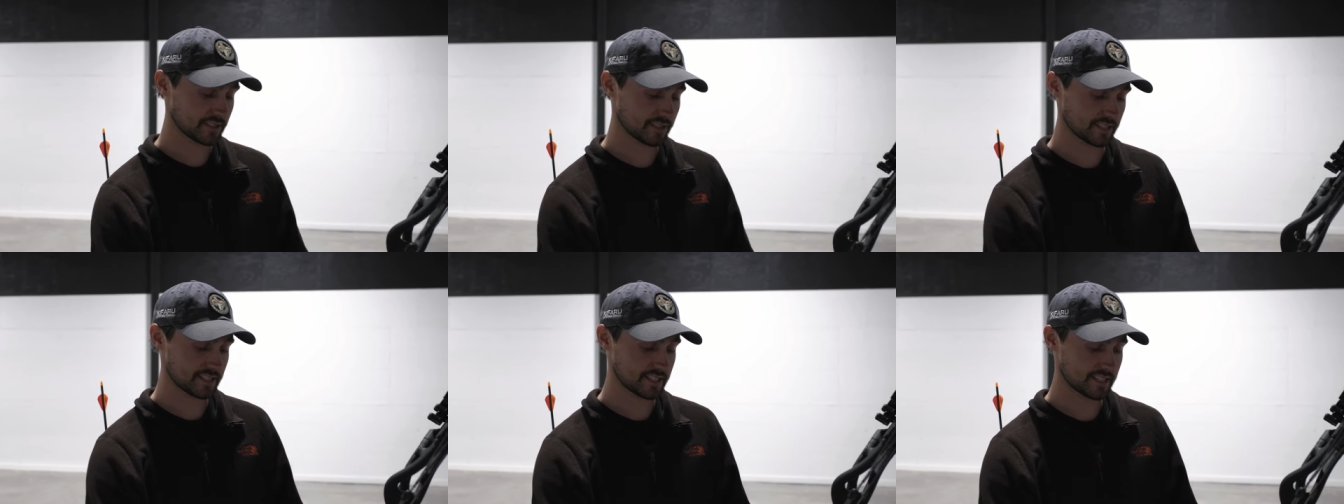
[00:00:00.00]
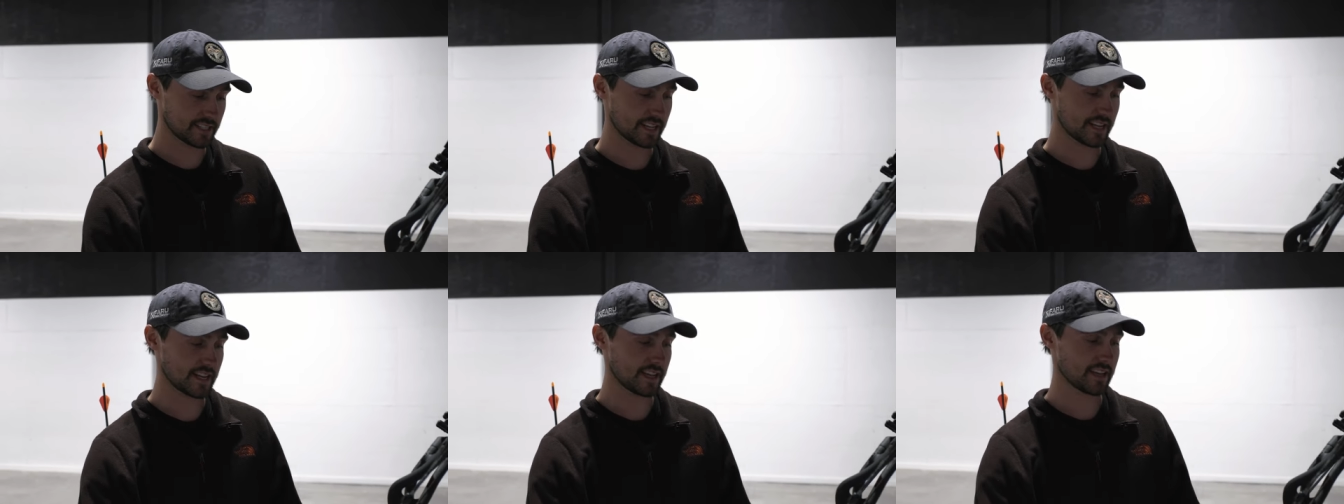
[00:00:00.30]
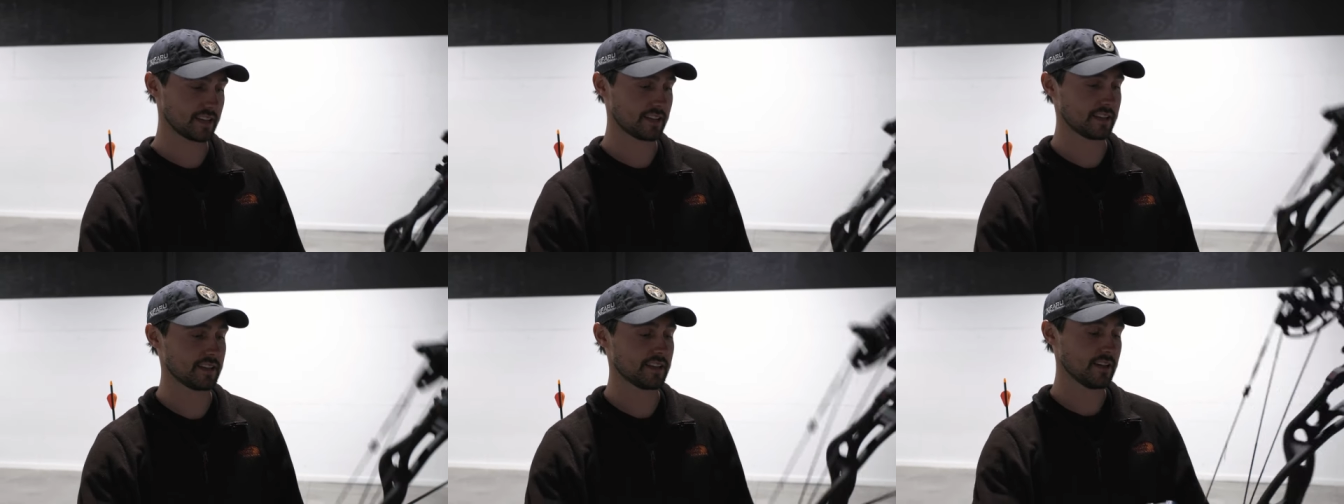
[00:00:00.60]
So let's see
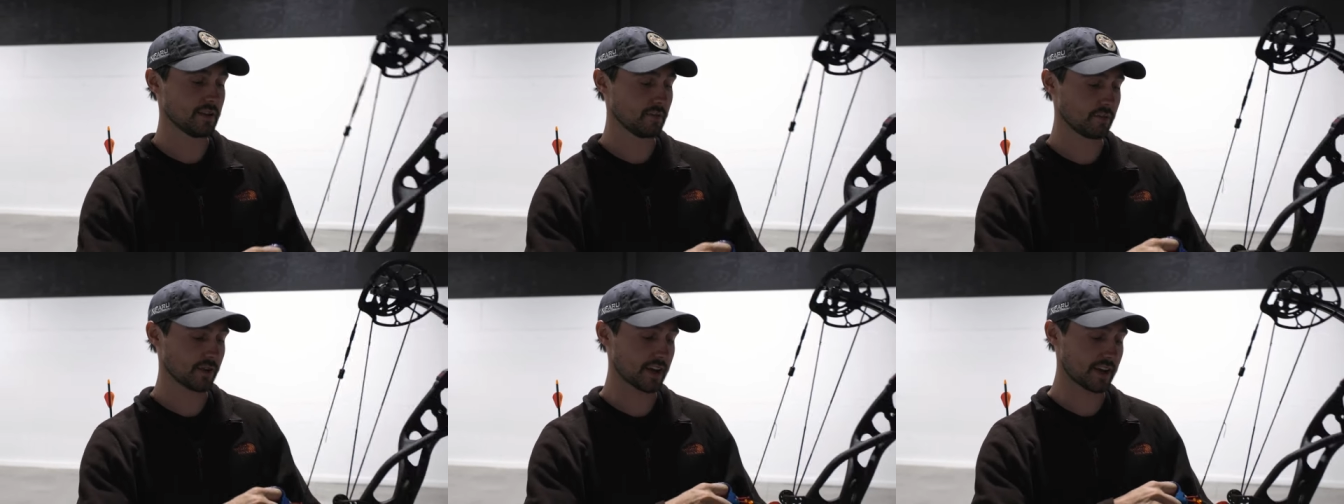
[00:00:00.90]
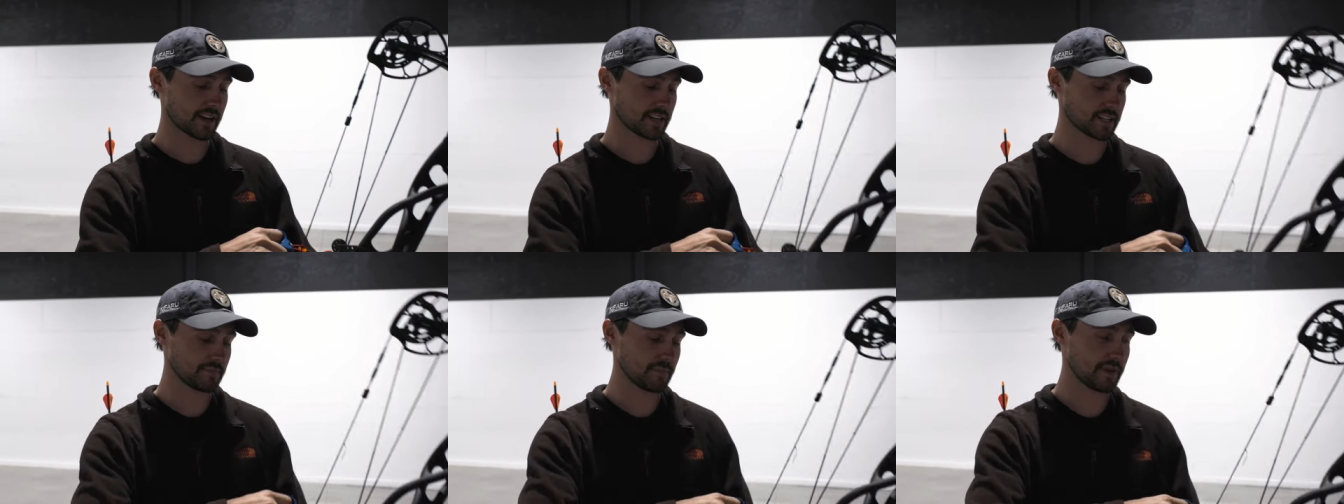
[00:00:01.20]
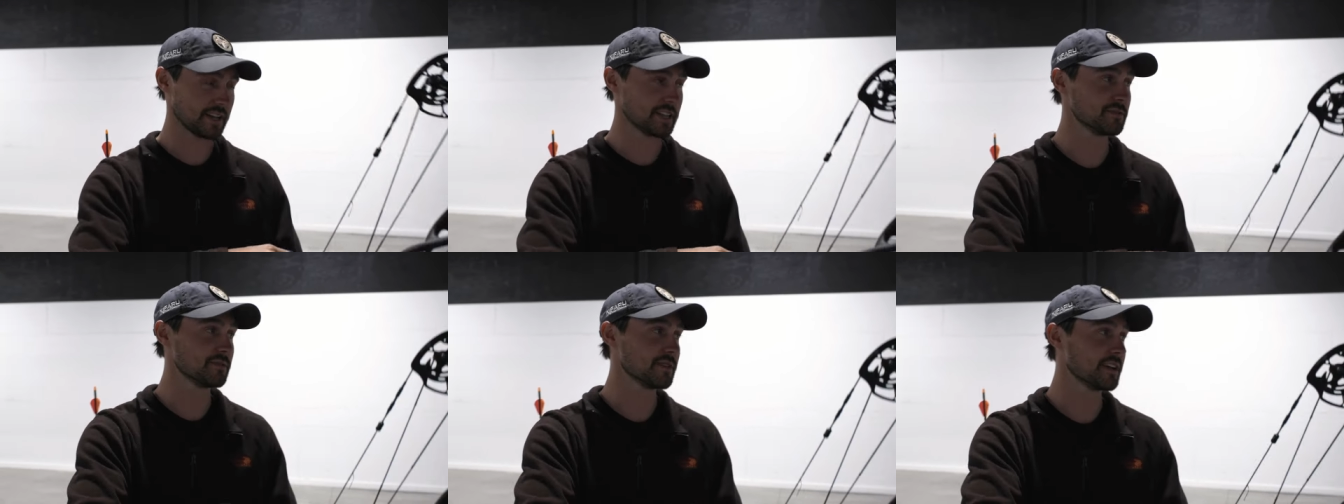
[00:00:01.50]
what kind of
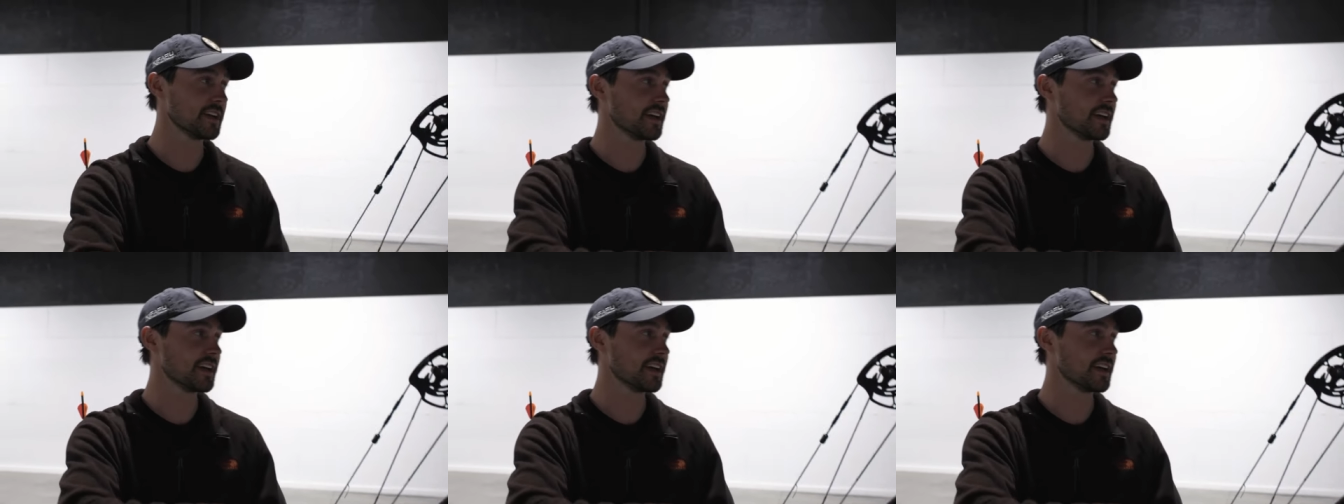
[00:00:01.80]
speeds we